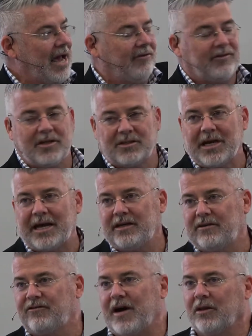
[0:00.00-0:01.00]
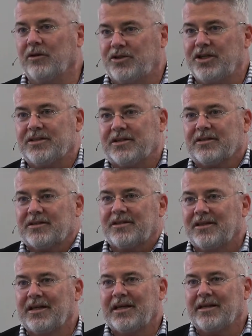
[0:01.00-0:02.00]
have decided to follow Jesus.
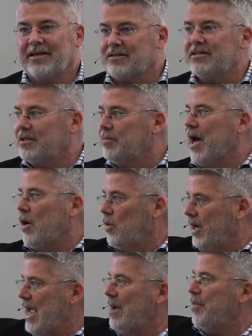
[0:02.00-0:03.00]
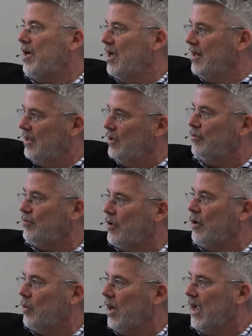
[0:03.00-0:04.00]
This is about what happened on a hill
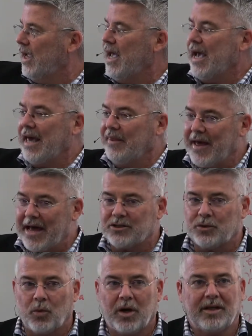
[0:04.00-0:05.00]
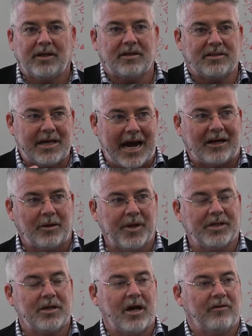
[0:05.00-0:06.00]
far away. And that's what the
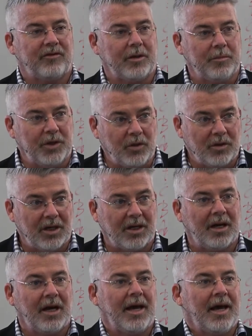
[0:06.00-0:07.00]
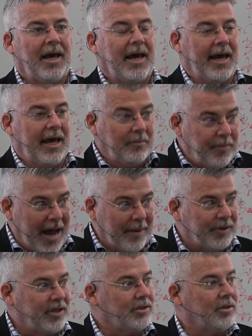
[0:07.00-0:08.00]
sacraments of communion and
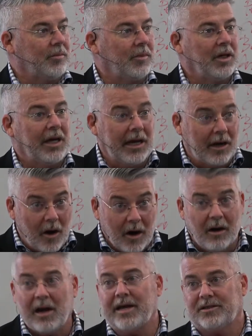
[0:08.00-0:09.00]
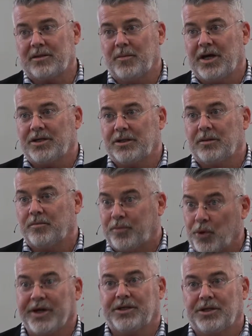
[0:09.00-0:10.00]
baptism, in our estimation,
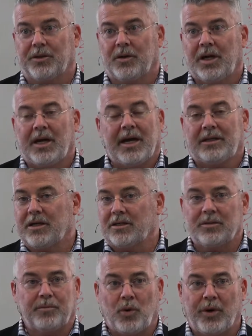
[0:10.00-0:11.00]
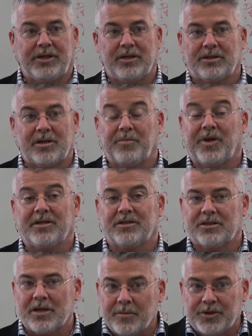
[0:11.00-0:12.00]
point to. It doesn't point to something
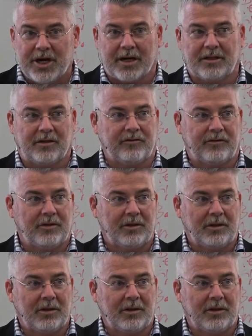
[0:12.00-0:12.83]
subjective